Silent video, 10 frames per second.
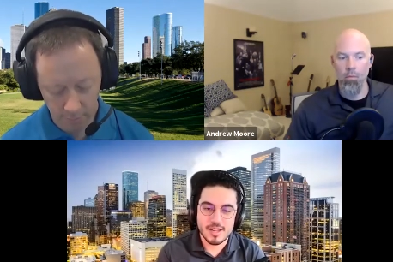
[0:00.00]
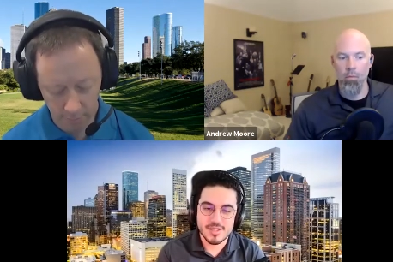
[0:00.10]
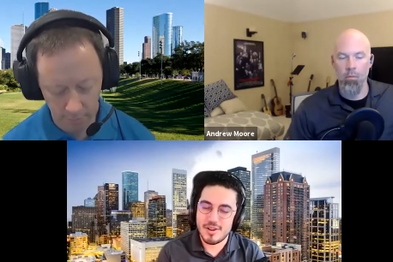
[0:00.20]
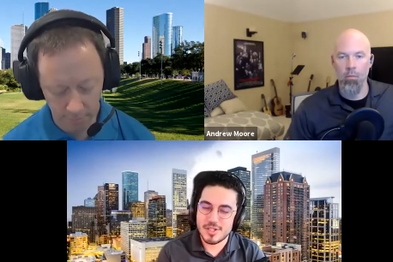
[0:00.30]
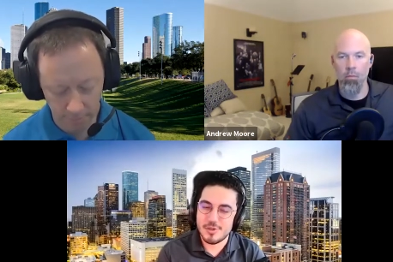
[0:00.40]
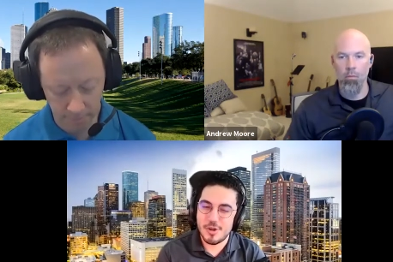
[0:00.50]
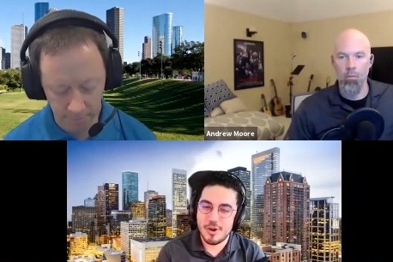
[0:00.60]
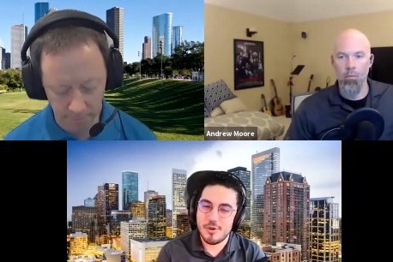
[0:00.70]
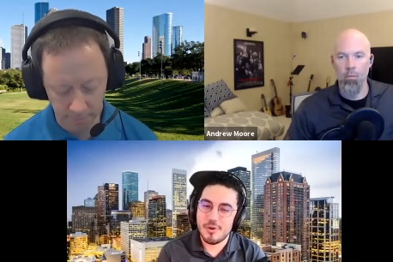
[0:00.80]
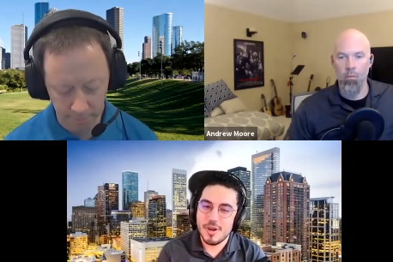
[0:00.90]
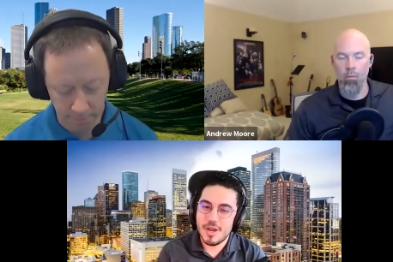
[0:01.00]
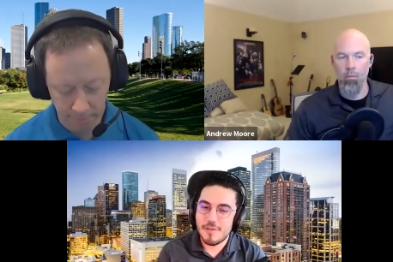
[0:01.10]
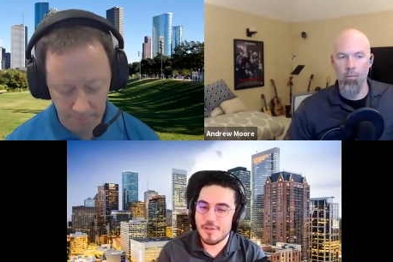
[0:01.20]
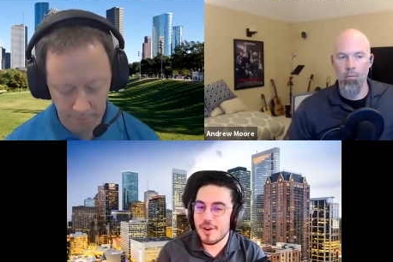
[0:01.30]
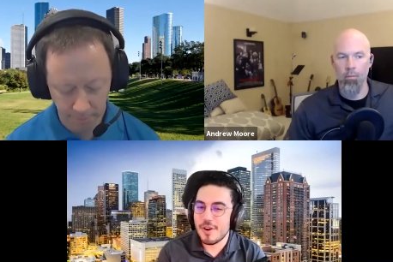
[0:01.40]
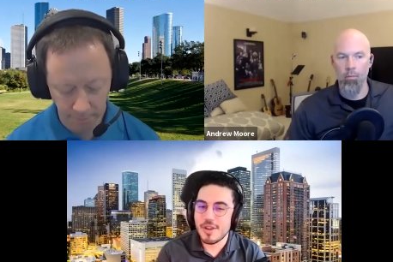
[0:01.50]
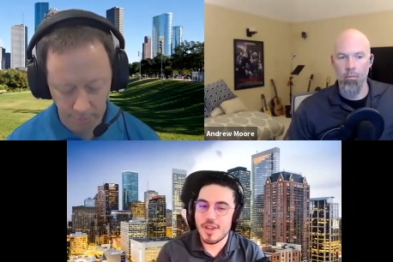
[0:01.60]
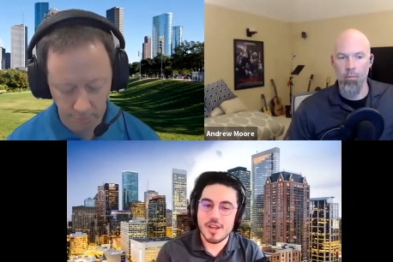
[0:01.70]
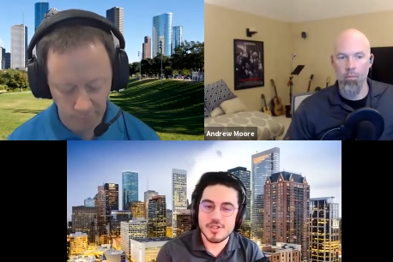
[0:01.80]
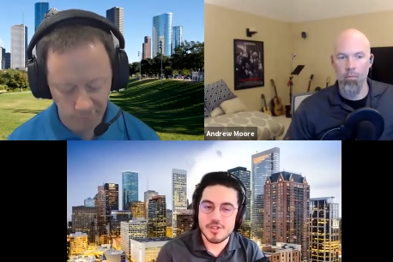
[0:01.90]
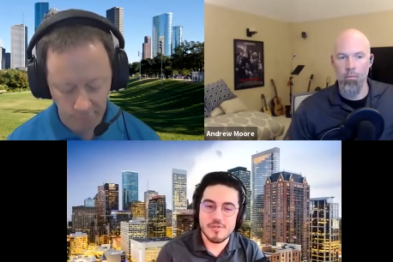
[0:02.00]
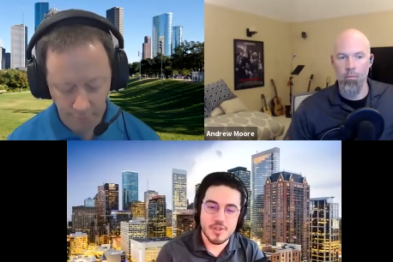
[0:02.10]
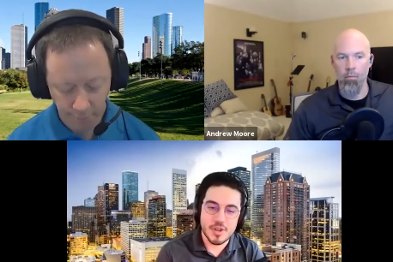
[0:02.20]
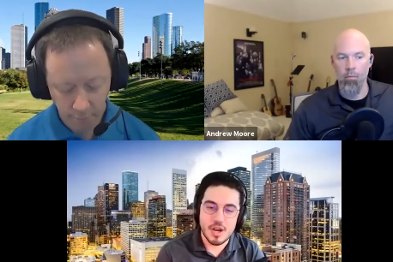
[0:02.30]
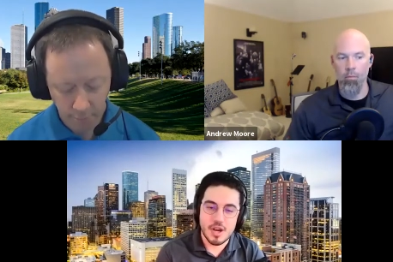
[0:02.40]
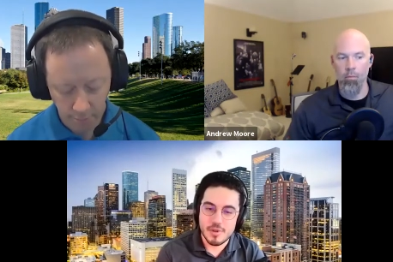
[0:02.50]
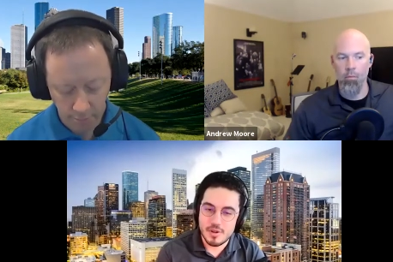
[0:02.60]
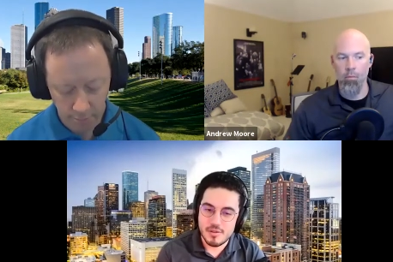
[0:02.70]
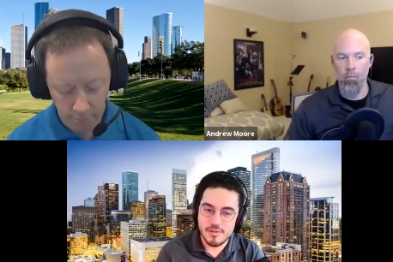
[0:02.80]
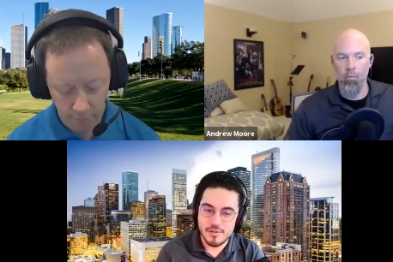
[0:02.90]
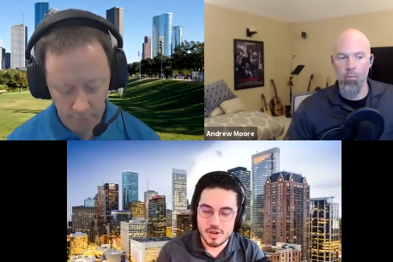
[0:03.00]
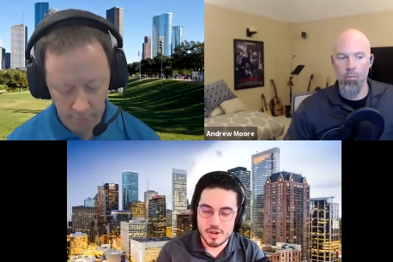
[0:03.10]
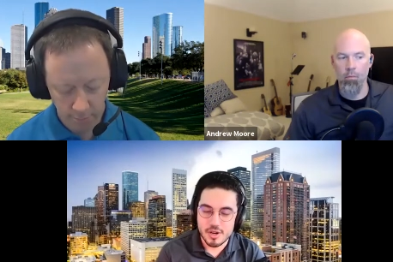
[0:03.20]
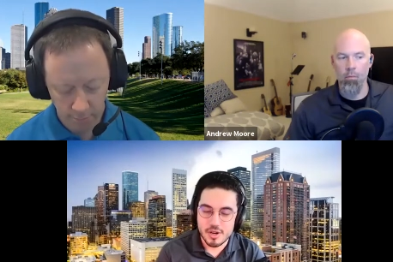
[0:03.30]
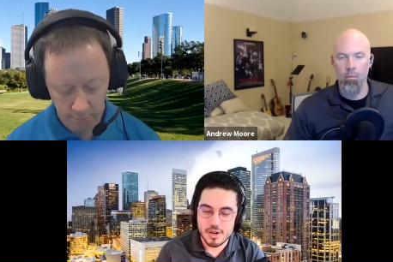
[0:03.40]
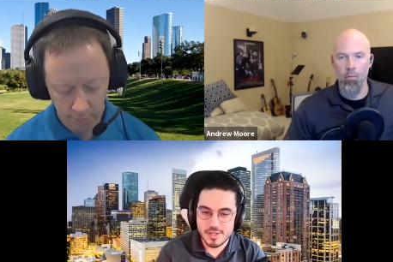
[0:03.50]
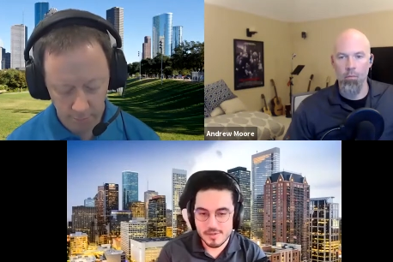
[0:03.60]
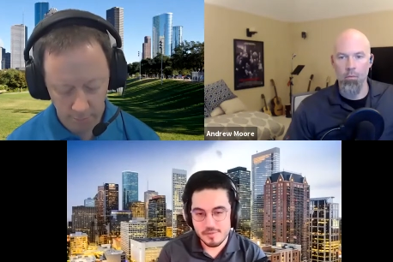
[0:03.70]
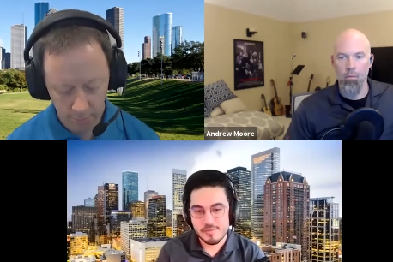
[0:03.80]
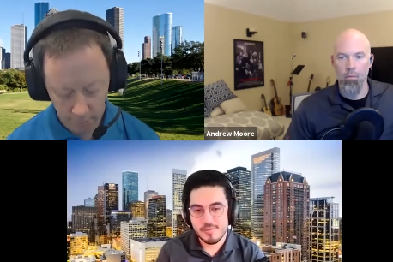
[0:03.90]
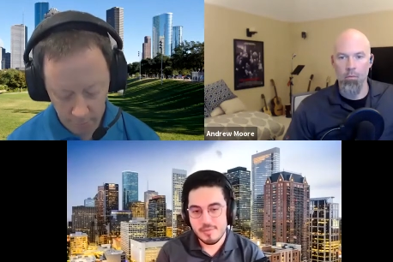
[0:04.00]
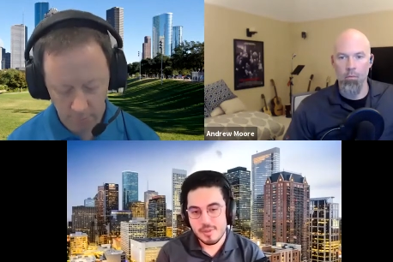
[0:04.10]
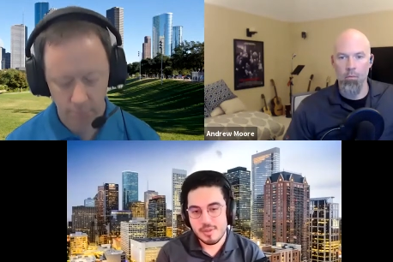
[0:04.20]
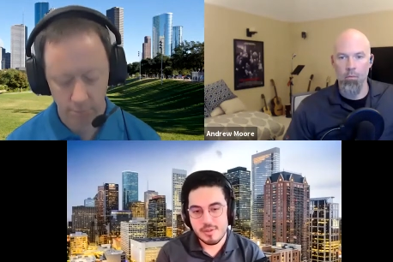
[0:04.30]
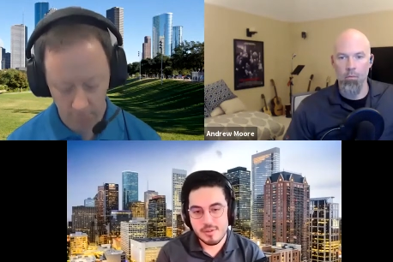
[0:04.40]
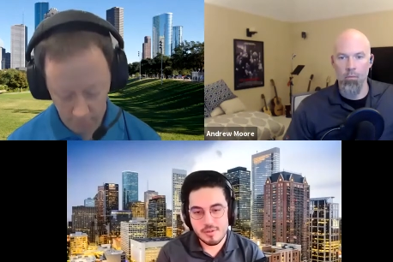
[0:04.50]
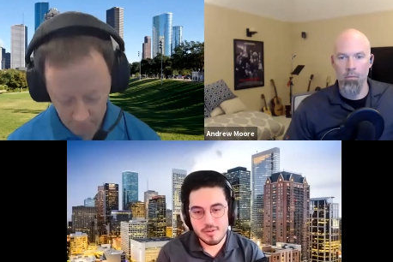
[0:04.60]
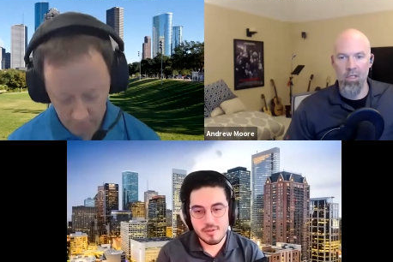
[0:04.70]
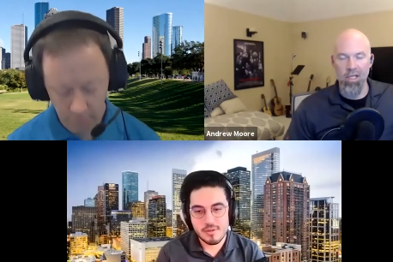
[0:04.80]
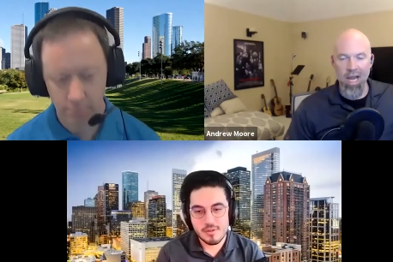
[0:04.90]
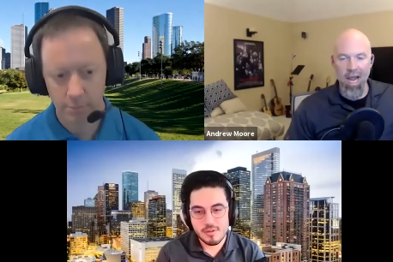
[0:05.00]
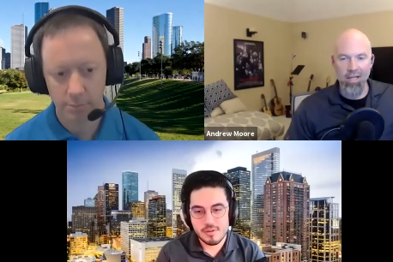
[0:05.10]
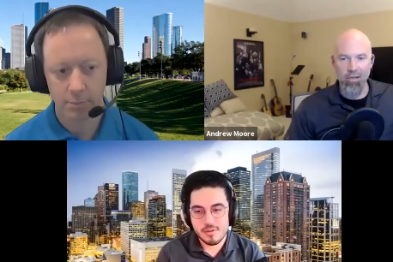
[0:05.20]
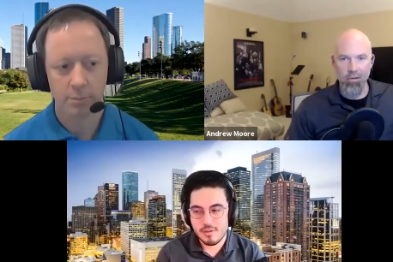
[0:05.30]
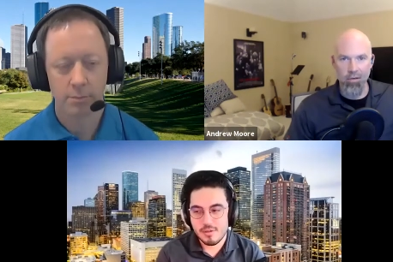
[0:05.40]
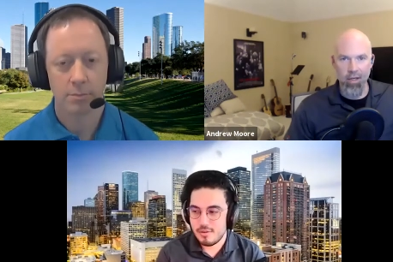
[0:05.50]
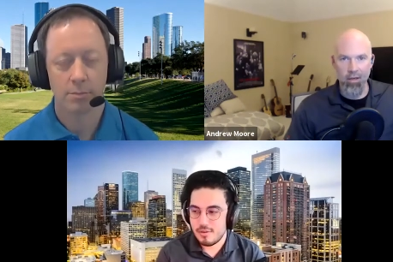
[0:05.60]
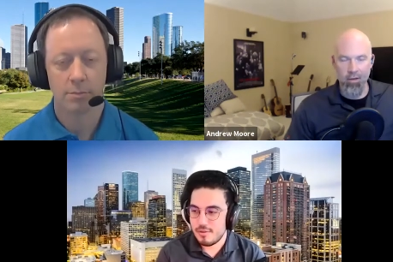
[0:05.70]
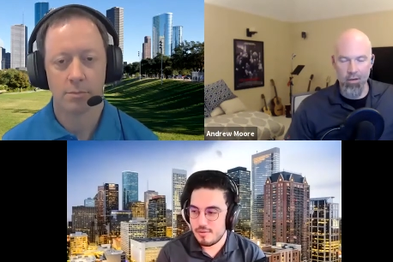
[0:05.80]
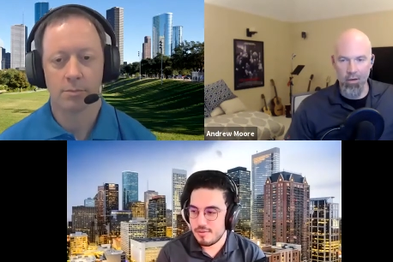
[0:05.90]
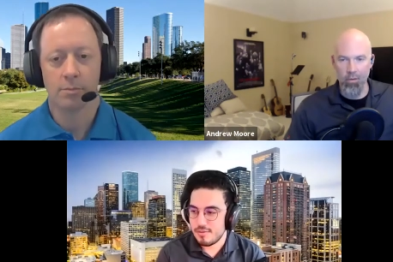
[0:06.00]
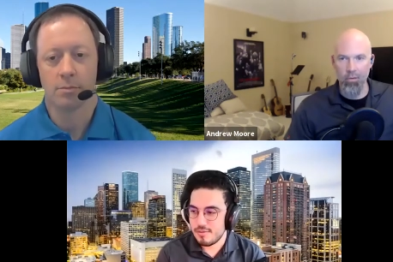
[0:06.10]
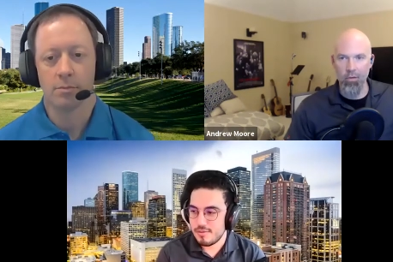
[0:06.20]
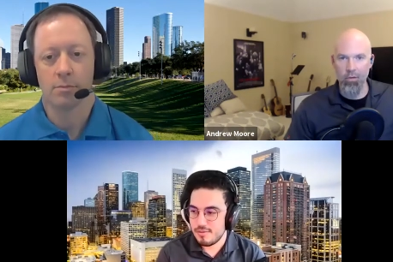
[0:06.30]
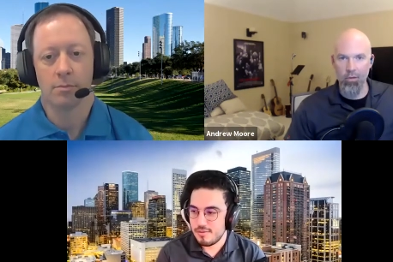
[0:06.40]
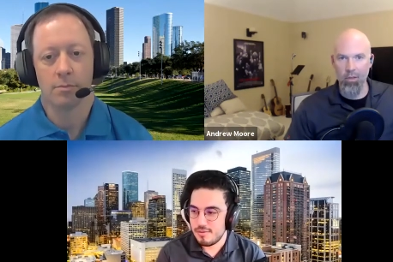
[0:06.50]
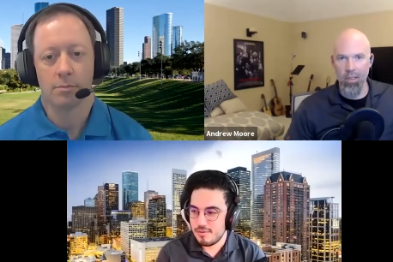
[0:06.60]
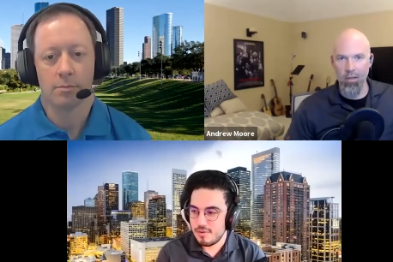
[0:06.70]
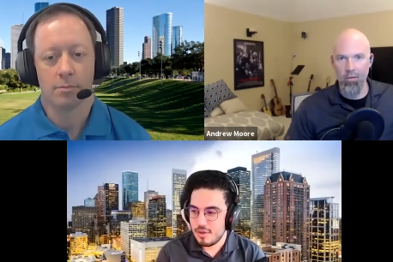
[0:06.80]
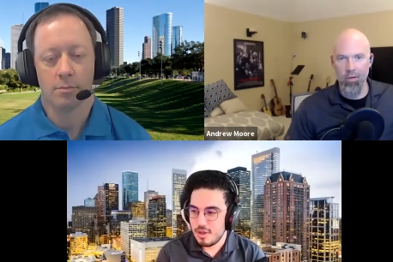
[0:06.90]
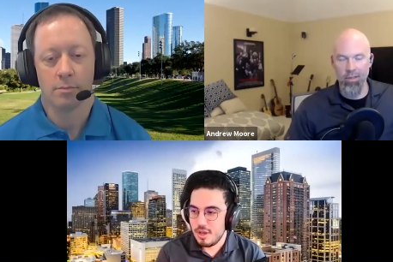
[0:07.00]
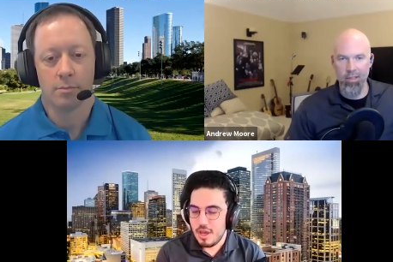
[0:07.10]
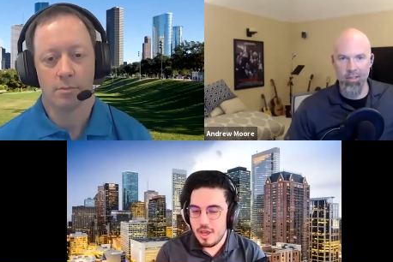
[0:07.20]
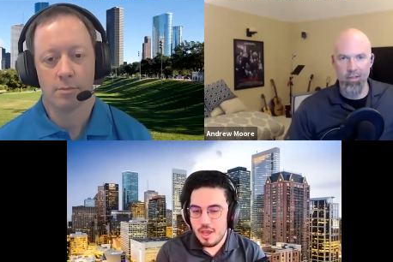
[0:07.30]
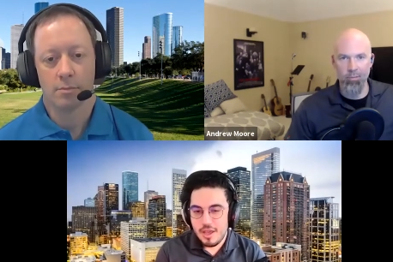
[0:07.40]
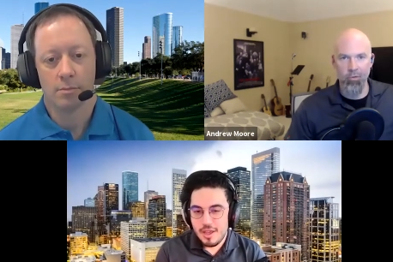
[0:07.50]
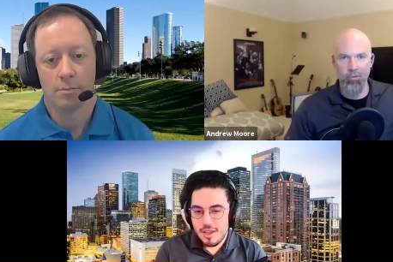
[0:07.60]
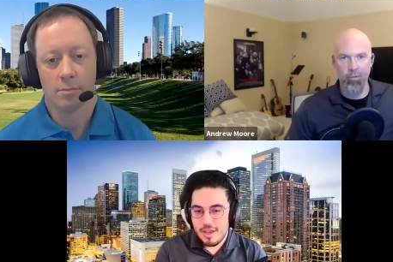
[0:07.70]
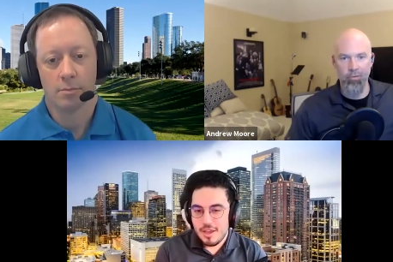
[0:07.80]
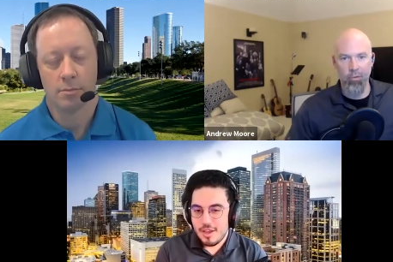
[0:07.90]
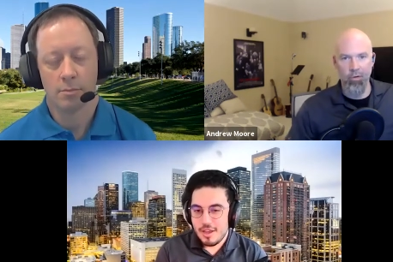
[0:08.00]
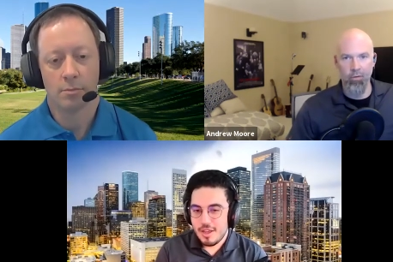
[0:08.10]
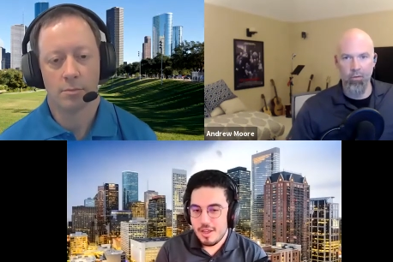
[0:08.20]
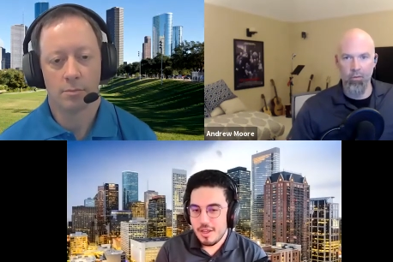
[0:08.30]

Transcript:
Speaker 1: as long as you know every variation of the common functions.
Speaker 2: Do they ask you to like code in it, or is it just multiple choice?